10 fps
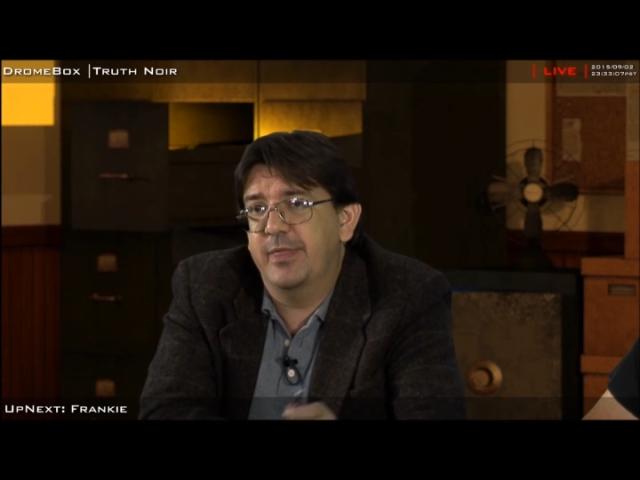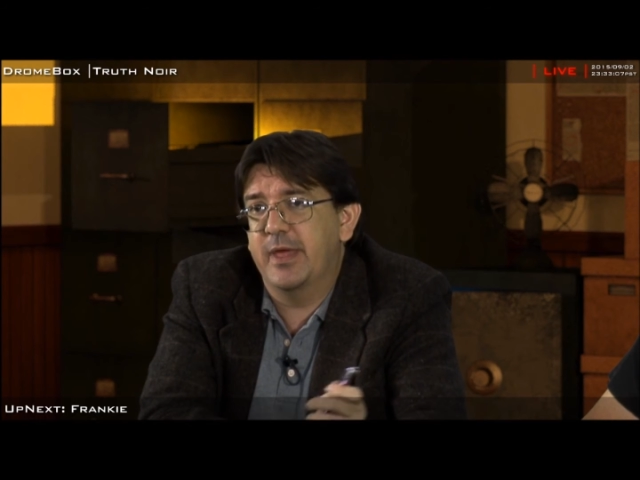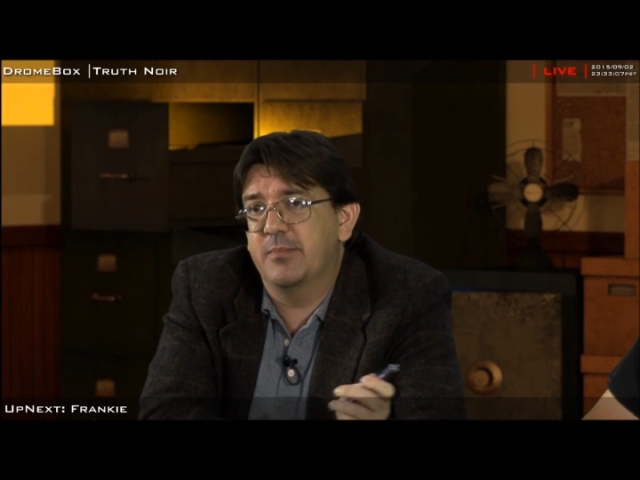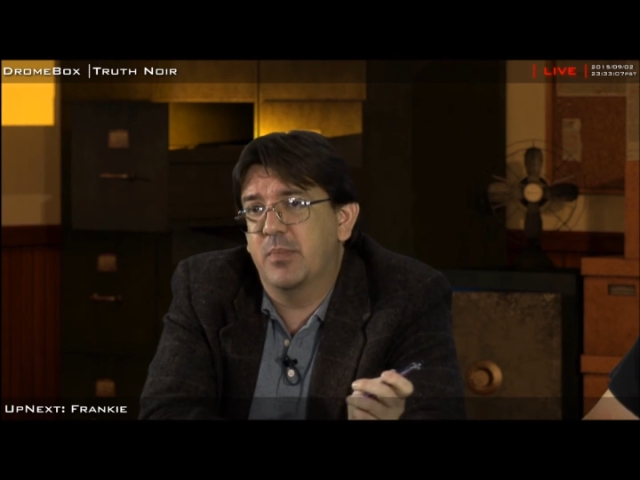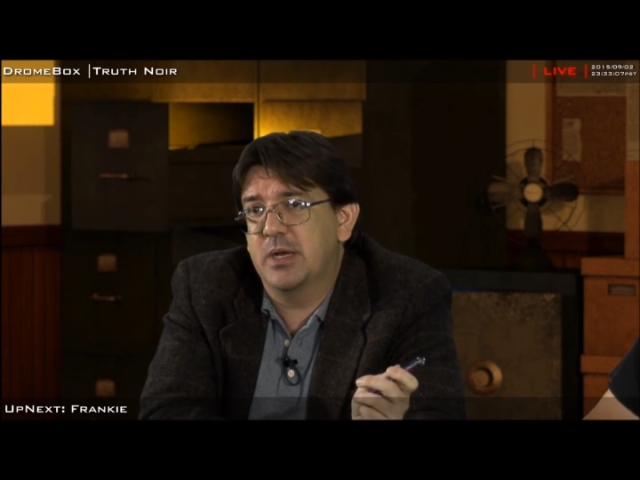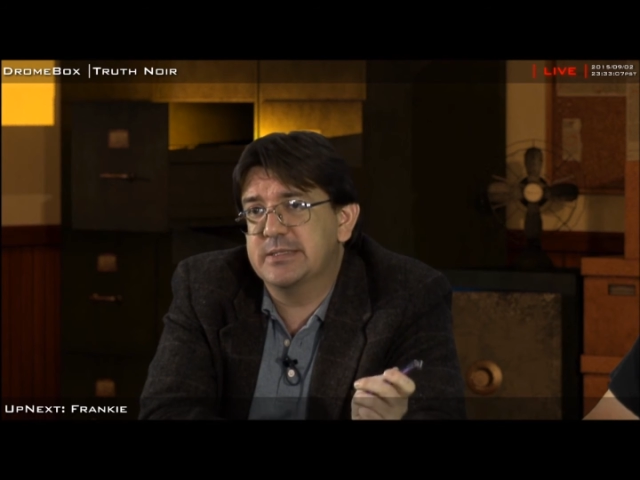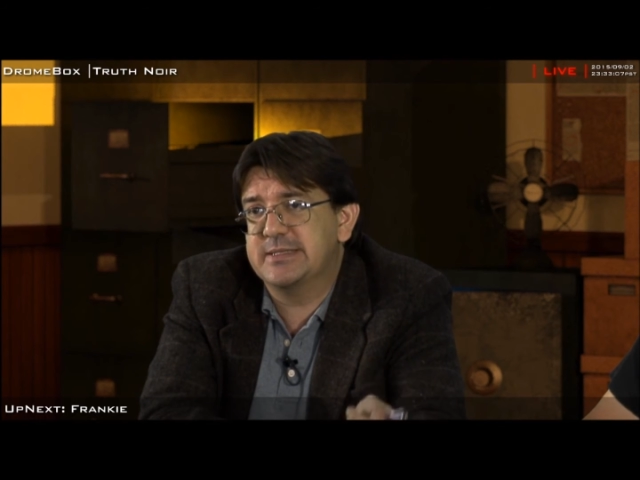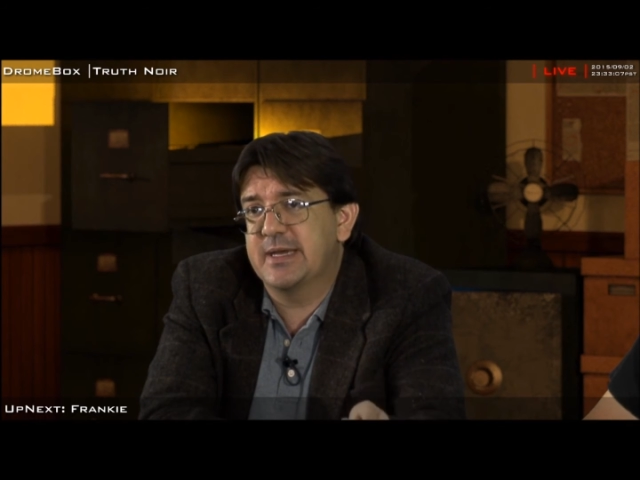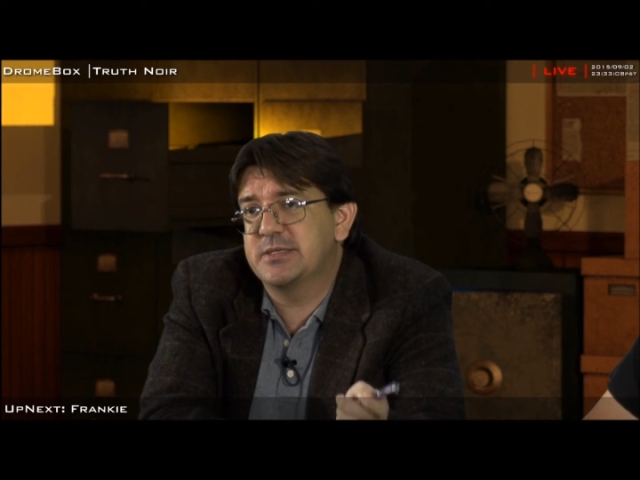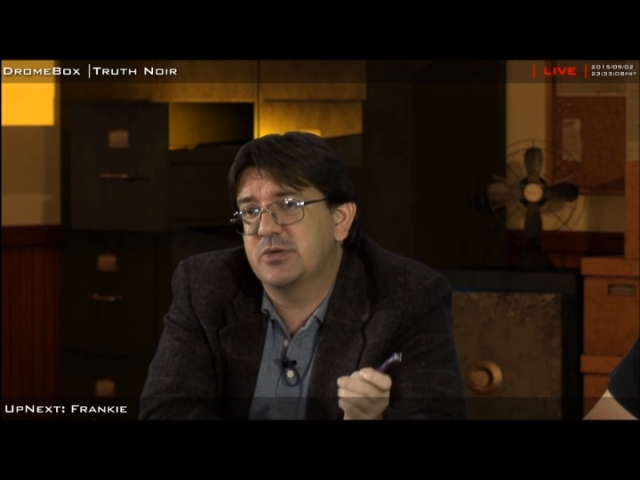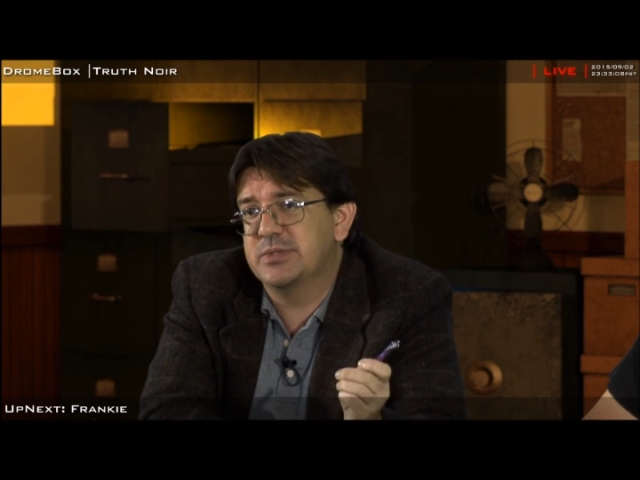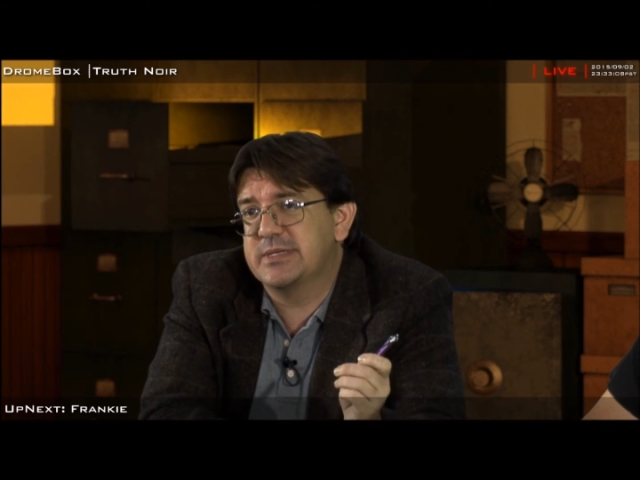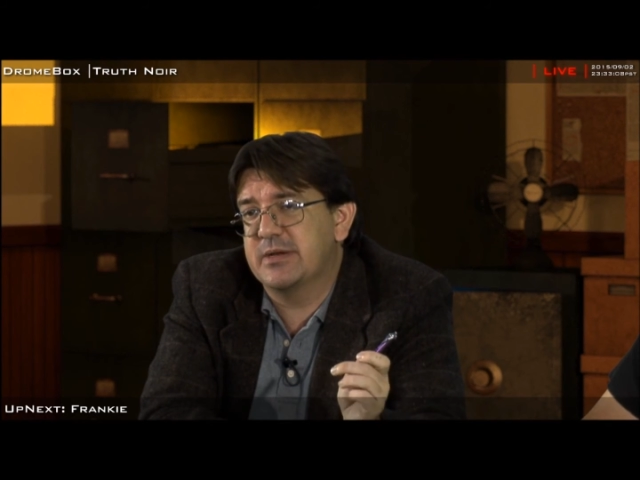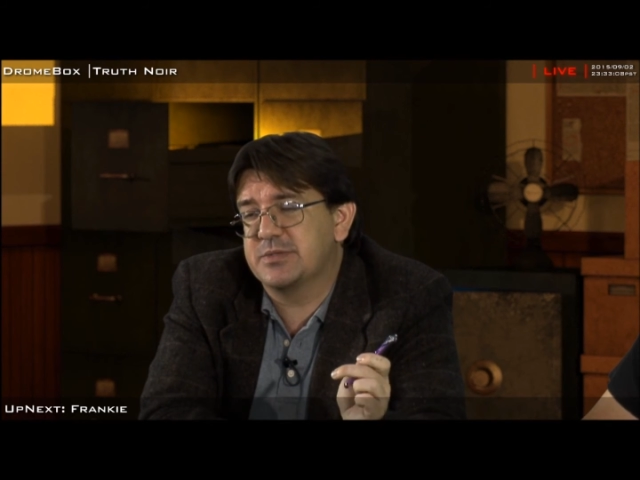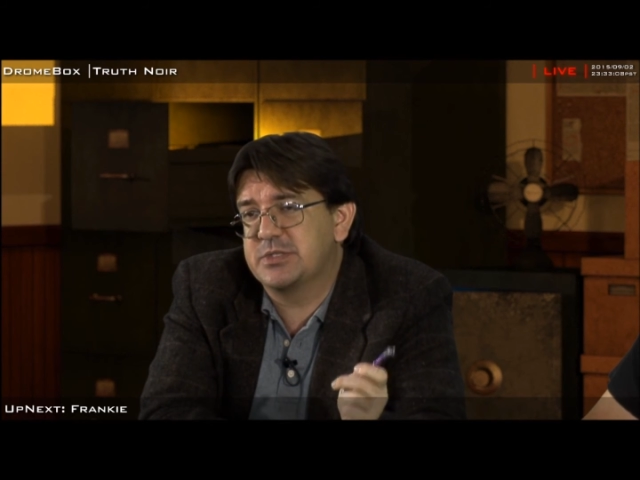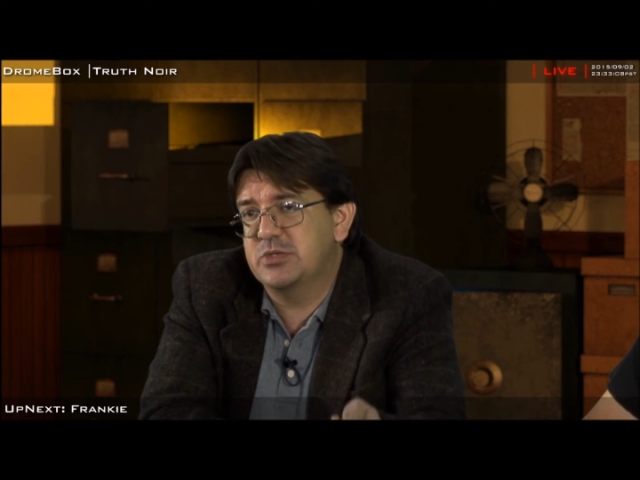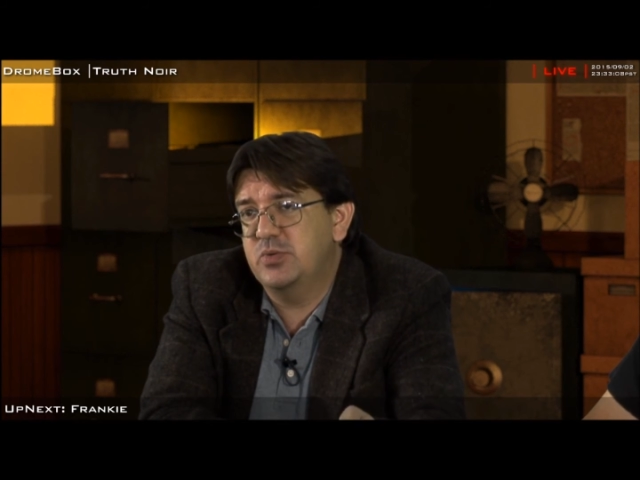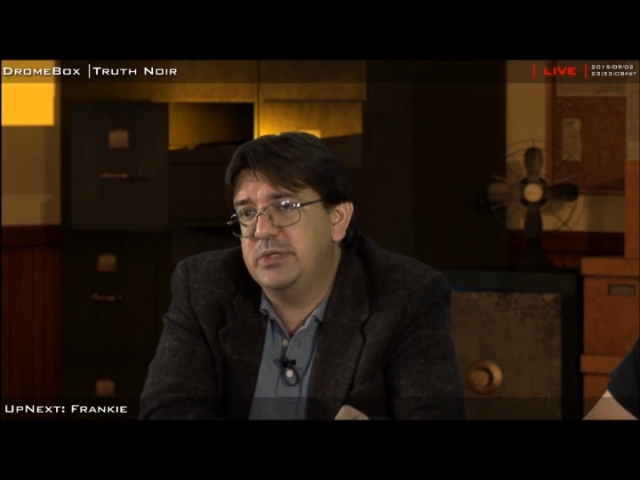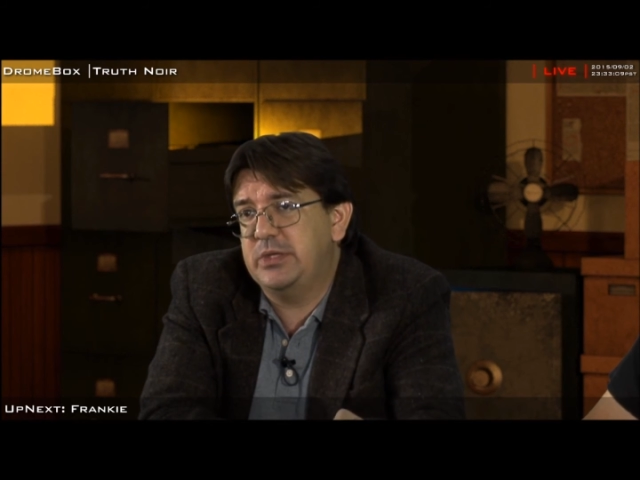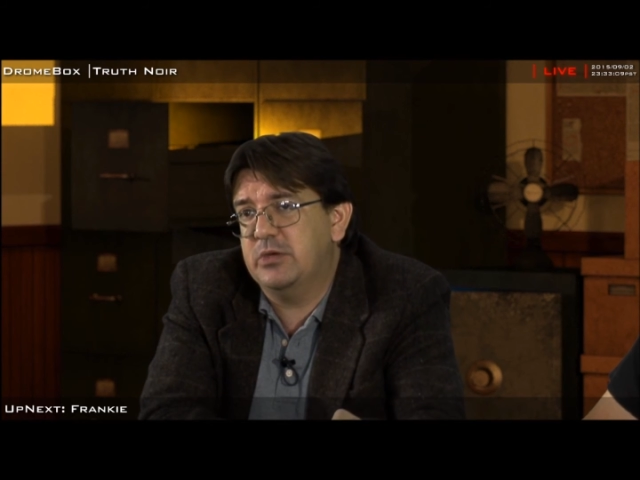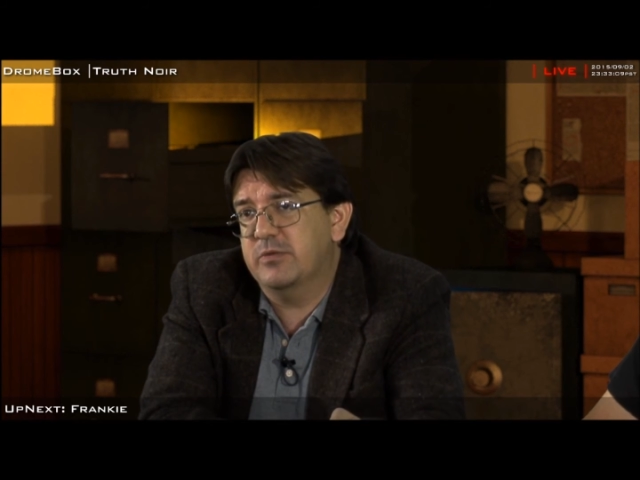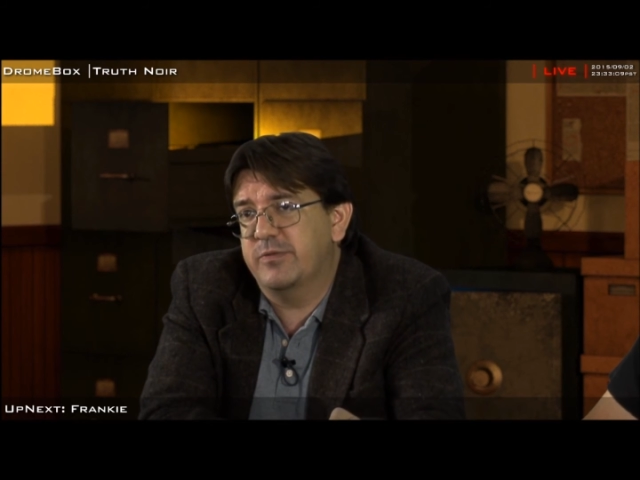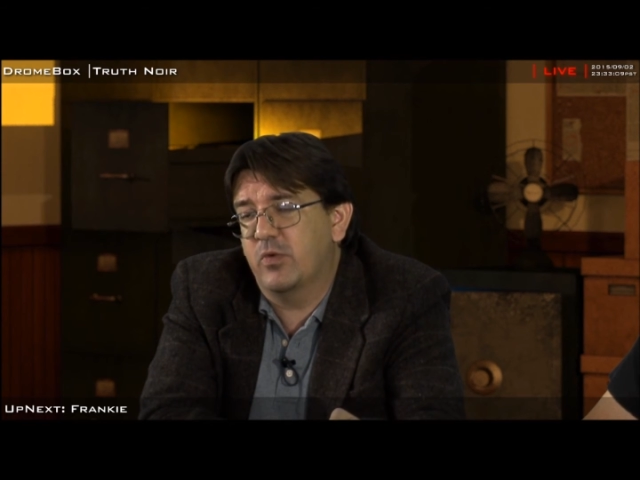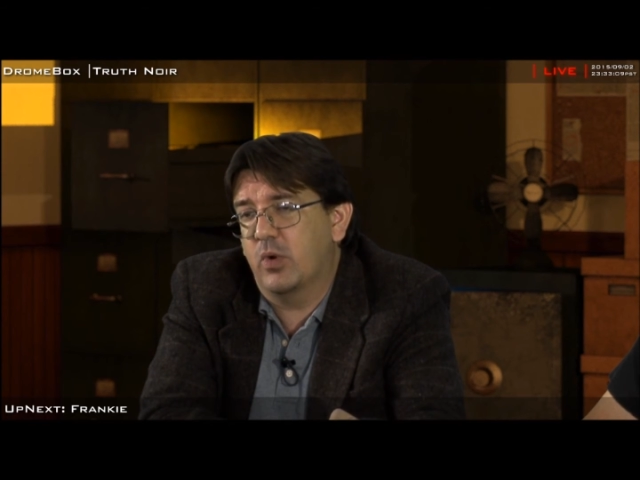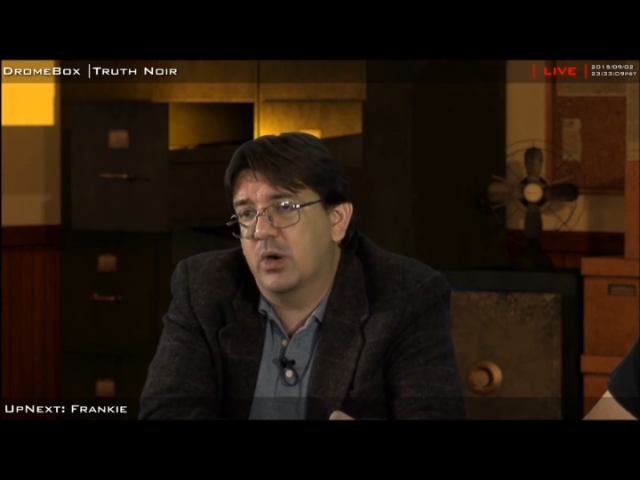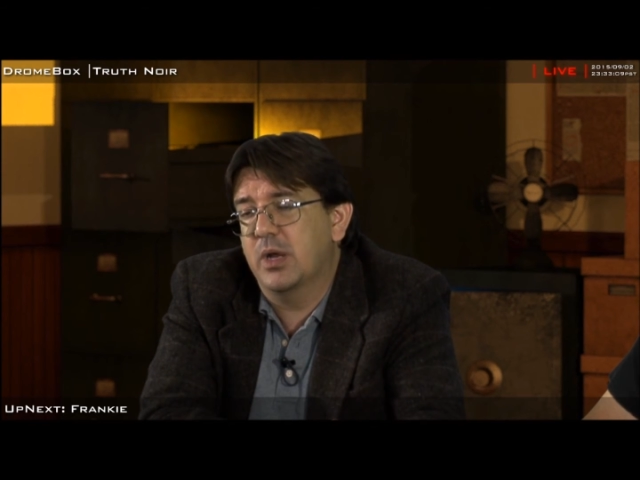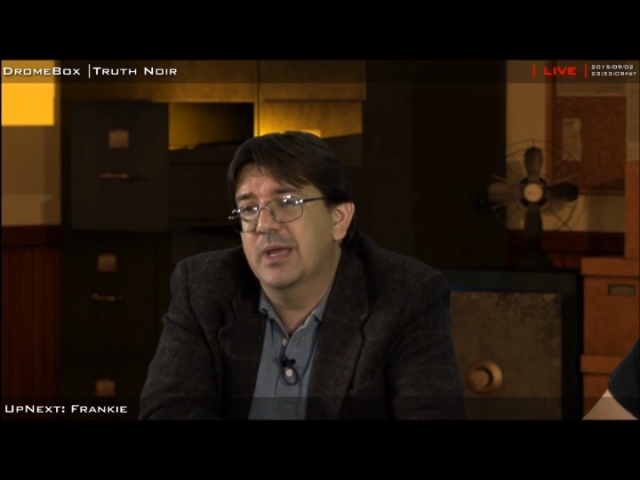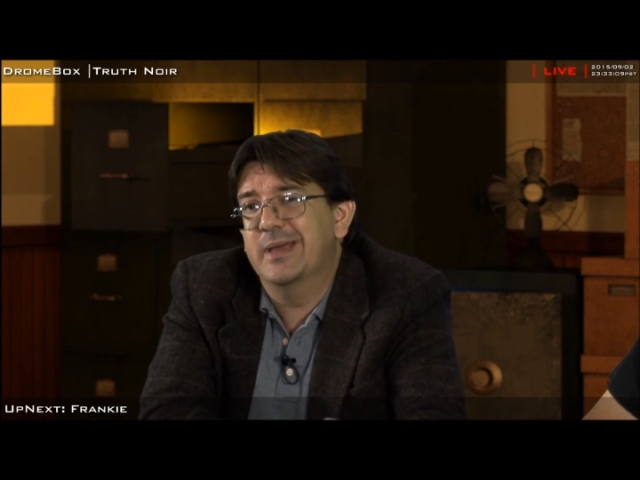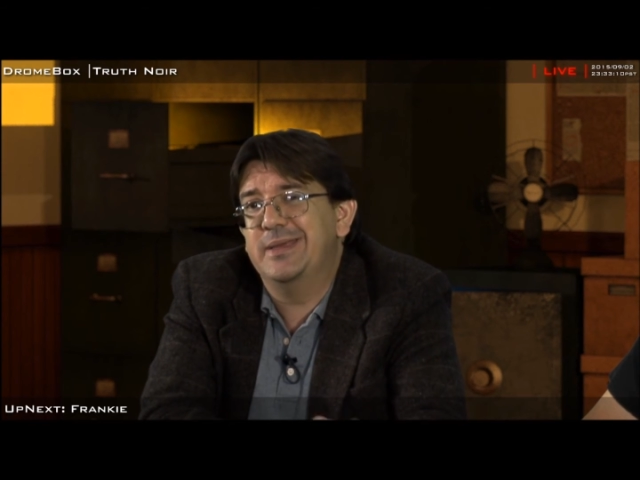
that Monsanto is now suing you for,